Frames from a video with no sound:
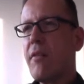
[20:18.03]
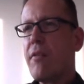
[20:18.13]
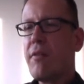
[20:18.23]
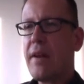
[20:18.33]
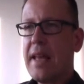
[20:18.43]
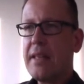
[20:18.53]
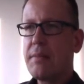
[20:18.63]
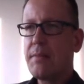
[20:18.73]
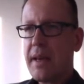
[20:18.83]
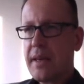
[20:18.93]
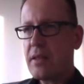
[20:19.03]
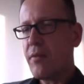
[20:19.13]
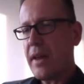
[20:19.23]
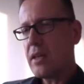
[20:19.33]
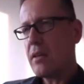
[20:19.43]
flat plate
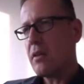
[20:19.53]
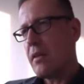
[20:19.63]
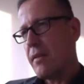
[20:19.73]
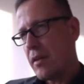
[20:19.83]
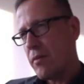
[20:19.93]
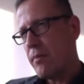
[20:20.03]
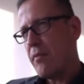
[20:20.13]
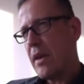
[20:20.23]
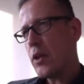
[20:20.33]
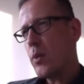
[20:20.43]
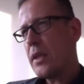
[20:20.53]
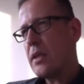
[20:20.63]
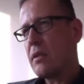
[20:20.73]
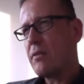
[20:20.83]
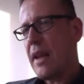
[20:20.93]
or
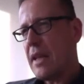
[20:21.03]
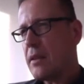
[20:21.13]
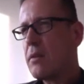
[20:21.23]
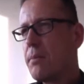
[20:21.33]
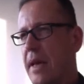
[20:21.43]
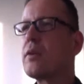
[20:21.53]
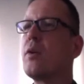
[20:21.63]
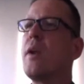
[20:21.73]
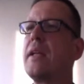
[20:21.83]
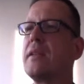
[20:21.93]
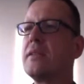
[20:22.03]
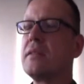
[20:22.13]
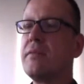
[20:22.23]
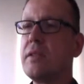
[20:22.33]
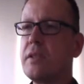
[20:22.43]
evacuated flat plate
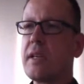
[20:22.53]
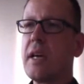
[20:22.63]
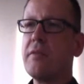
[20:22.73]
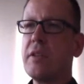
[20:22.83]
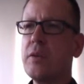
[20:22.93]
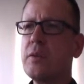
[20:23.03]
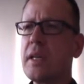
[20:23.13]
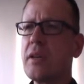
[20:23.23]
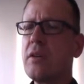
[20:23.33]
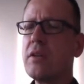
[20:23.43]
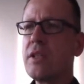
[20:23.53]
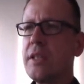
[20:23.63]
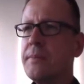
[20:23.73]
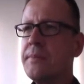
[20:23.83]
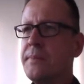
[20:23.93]
collectors, which is kind of a new technology.